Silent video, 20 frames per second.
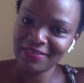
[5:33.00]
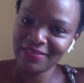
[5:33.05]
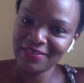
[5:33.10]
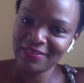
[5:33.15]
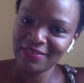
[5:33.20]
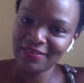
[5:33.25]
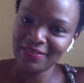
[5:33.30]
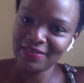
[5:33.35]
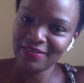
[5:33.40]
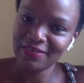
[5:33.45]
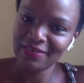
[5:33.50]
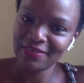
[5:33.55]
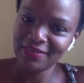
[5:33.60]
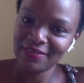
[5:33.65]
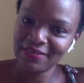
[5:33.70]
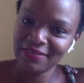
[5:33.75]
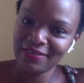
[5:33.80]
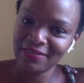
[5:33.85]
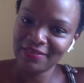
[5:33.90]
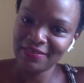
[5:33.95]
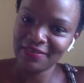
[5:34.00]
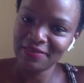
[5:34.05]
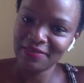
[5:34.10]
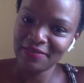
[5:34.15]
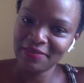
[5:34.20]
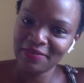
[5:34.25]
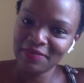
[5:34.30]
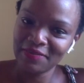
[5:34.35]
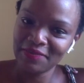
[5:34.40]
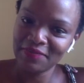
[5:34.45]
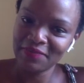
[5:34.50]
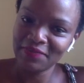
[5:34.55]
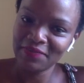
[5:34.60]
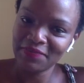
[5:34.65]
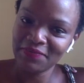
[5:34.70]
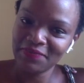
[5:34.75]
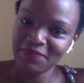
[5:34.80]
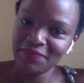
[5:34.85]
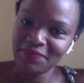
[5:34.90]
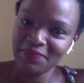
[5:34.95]

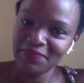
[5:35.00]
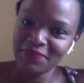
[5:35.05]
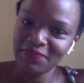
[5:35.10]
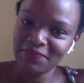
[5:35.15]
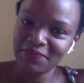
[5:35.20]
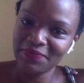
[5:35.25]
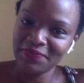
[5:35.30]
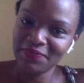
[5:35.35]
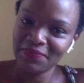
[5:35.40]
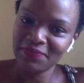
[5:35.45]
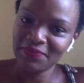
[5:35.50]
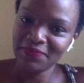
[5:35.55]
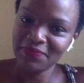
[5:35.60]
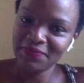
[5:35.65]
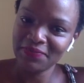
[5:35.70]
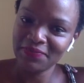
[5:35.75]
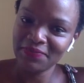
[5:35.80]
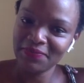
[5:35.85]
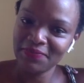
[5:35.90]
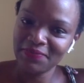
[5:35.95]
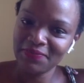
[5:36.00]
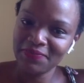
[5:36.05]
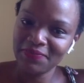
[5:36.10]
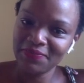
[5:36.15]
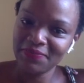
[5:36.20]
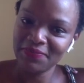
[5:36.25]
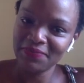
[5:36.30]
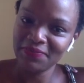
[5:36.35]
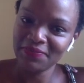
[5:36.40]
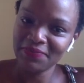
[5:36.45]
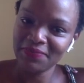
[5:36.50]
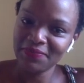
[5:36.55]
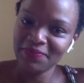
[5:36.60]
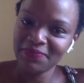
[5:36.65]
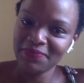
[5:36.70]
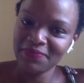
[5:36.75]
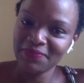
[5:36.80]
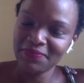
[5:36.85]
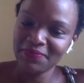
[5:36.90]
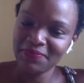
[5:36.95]

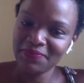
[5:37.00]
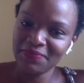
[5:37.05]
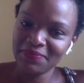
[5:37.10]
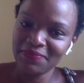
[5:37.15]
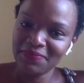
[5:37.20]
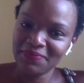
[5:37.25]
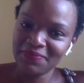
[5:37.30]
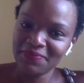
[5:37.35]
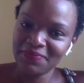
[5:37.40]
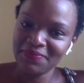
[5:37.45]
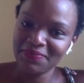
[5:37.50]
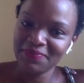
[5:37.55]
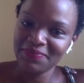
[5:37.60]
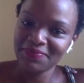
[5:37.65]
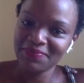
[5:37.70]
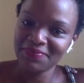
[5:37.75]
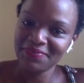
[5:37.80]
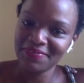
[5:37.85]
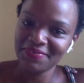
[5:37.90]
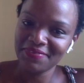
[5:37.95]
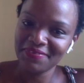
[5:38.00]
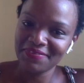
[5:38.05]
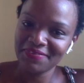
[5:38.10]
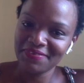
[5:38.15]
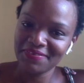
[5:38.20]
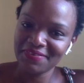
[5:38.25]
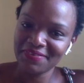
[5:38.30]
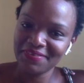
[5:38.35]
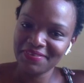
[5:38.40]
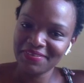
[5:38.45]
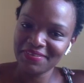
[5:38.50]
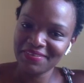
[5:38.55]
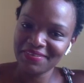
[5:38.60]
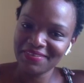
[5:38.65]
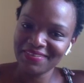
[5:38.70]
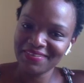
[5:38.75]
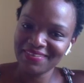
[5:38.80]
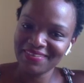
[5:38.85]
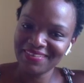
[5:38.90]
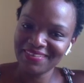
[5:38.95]

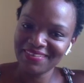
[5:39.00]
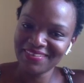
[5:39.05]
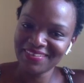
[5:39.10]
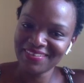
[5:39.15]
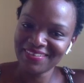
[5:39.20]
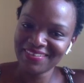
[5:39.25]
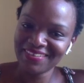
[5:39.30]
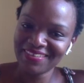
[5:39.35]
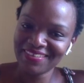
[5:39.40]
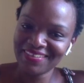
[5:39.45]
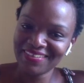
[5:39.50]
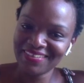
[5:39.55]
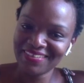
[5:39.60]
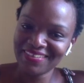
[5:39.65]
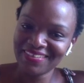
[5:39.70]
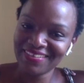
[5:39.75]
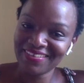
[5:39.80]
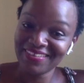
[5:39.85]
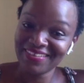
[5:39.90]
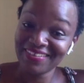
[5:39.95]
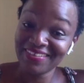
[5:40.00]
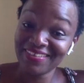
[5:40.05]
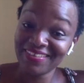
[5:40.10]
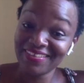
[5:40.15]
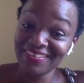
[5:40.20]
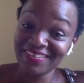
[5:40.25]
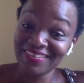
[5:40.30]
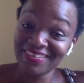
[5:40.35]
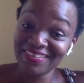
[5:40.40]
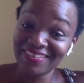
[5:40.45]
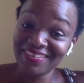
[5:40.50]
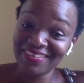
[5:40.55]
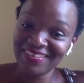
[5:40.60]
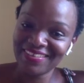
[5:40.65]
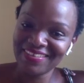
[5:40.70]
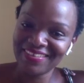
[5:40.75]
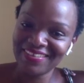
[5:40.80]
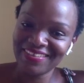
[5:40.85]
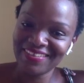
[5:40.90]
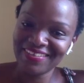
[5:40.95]
The person shown says nothing.